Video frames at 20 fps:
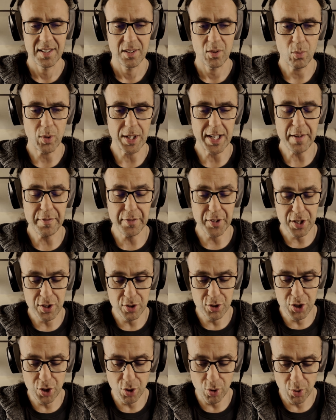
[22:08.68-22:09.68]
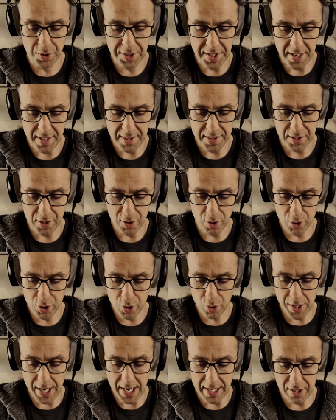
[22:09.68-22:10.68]
whatever you do, that
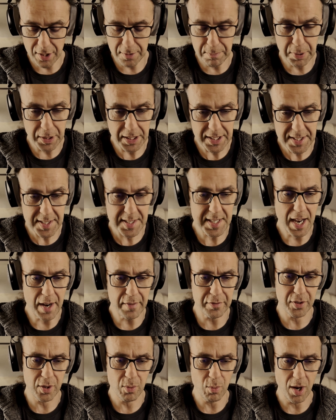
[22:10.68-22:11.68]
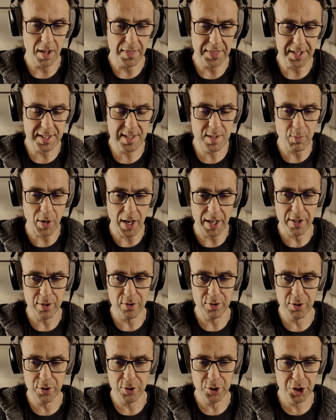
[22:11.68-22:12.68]
you cannot please everyone. That's why
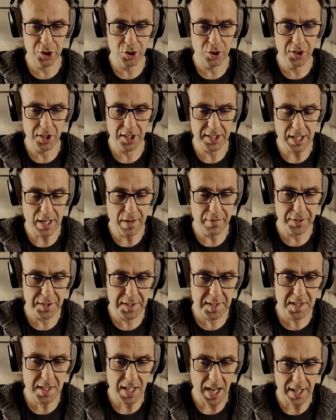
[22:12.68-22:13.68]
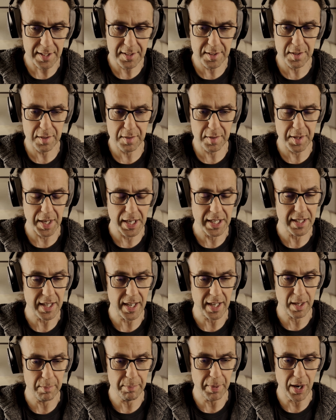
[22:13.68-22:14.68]
you should not even start
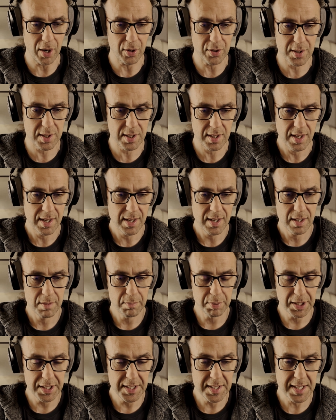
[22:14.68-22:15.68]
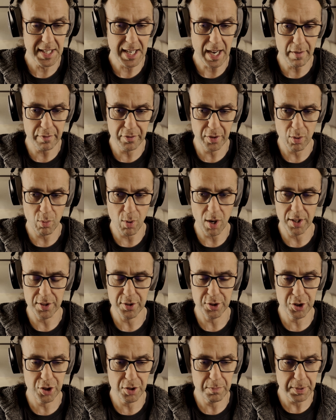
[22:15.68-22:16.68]
thinking about pleasing everyone. You
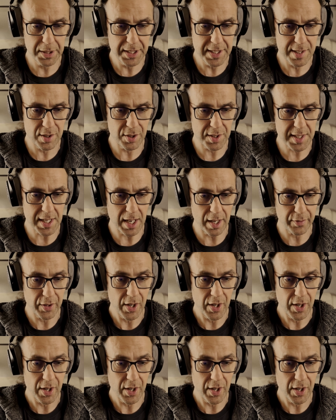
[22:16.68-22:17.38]
should please yourself.